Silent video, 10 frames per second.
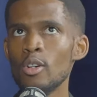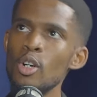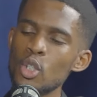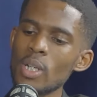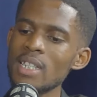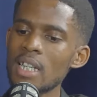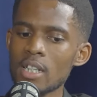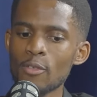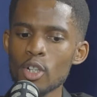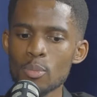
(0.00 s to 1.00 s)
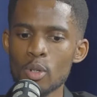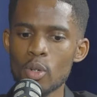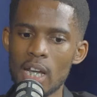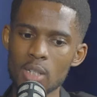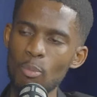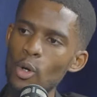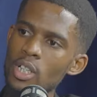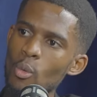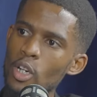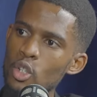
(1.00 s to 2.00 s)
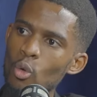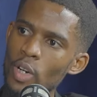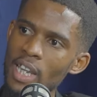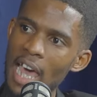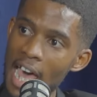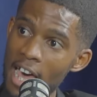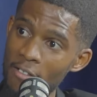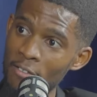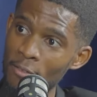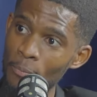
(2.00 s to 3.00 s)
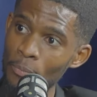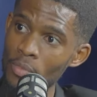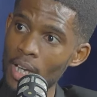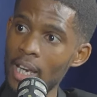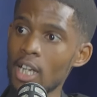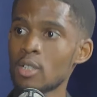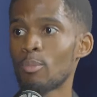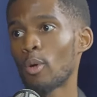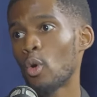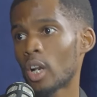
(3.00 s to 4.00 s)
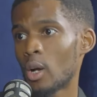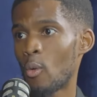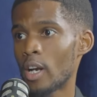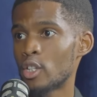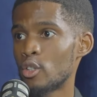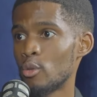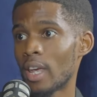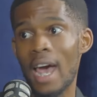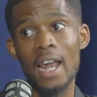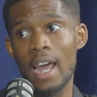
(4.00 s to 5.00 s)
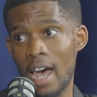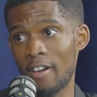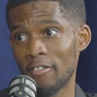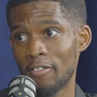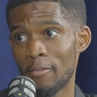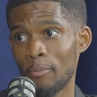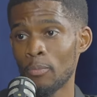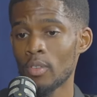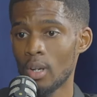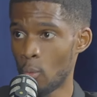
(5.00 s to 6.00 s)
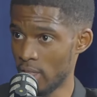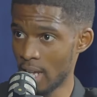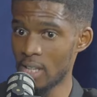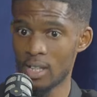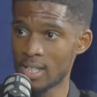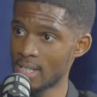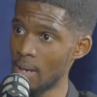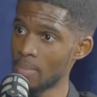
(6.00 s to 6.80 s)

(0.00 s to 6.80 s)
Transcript: So it's the difference between exploiting what you already have and exploring what you can have within the same